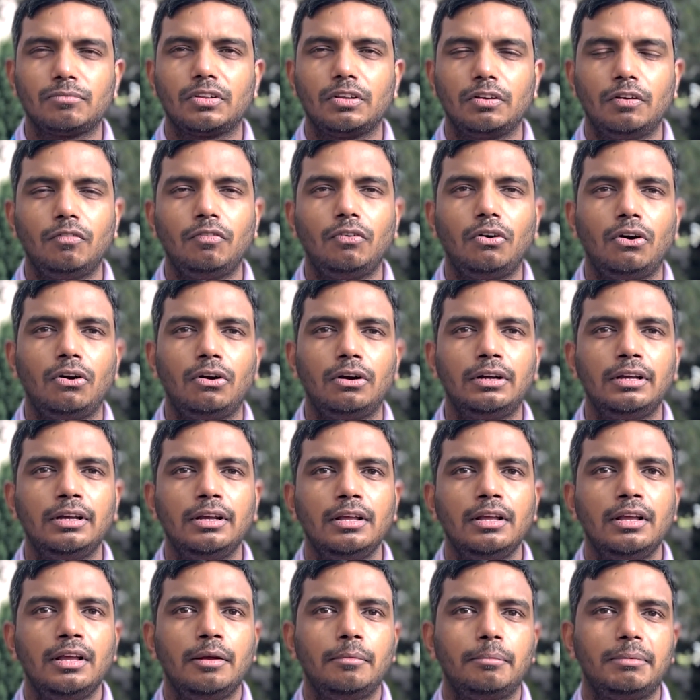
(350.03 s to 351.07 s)
ward,
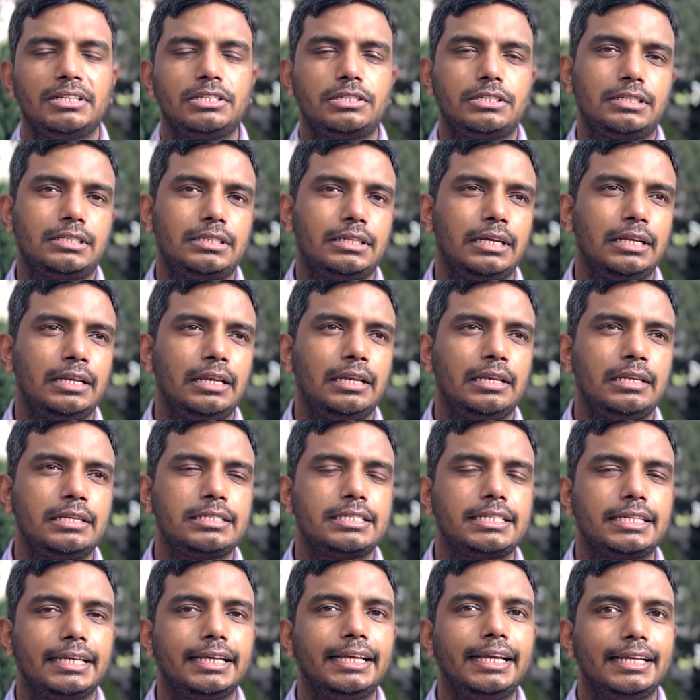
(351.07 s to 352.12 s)
but still
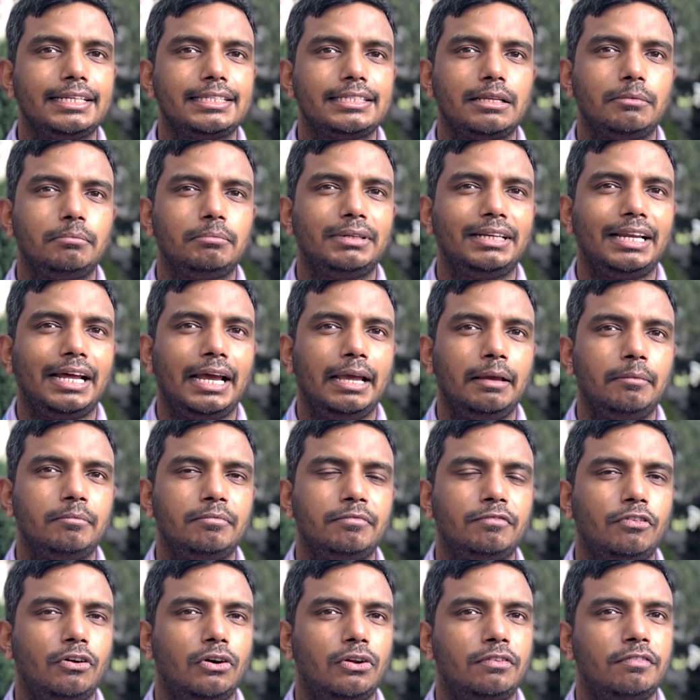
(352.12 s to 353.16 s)
she gets some time
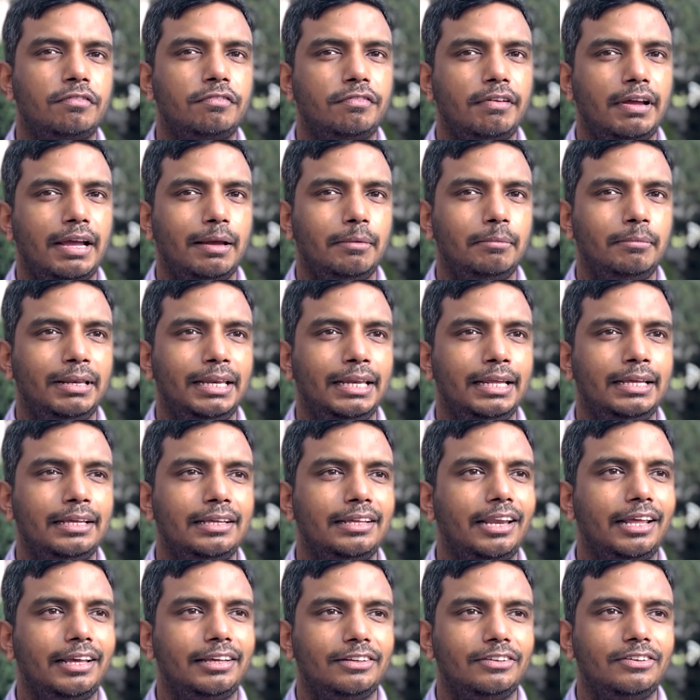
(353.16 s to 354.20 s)
for family,
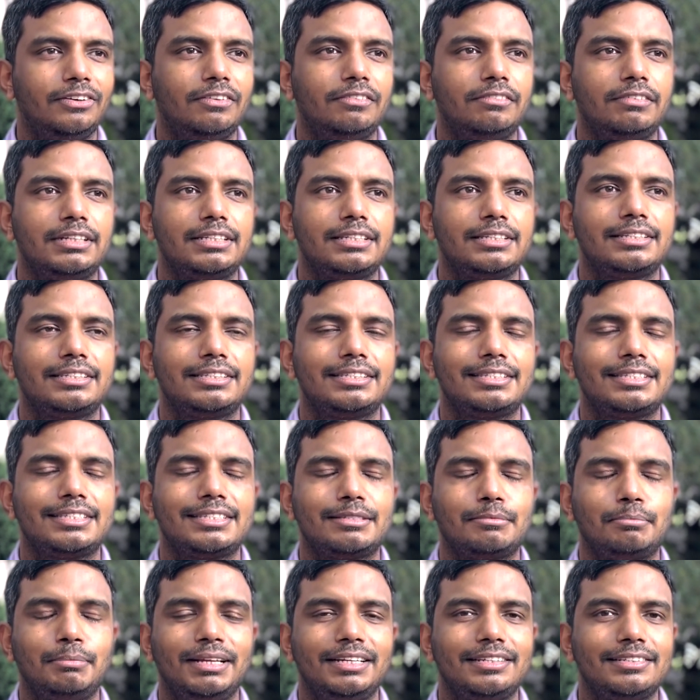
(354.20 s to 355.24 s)
like we
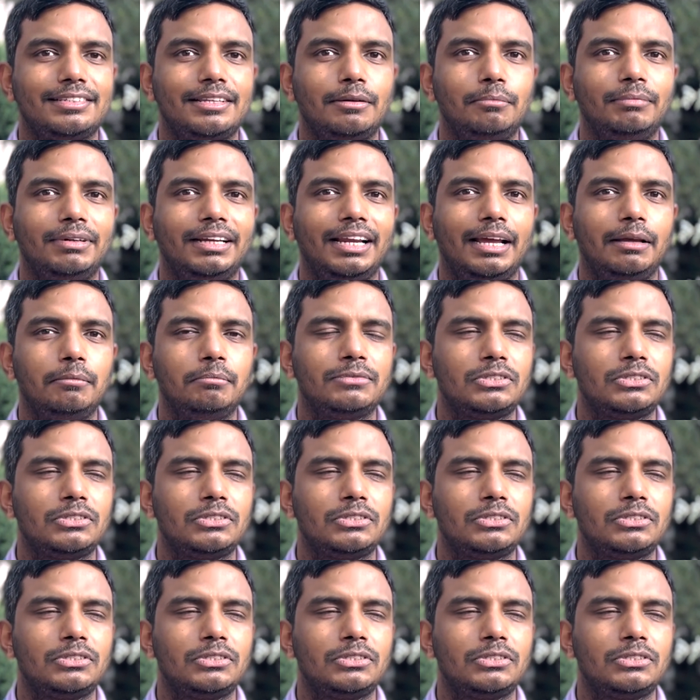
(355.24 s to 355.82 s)
spend some time.